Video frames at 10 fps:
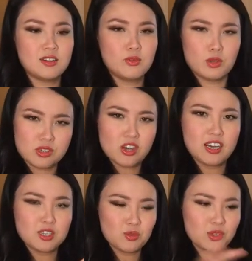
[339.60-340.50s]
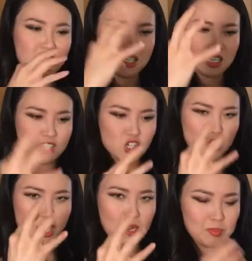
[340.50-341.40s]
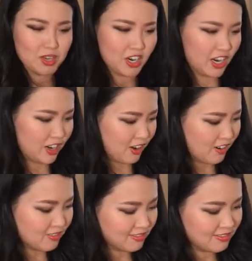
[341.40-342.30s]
We're starting to really see the shape here, you know?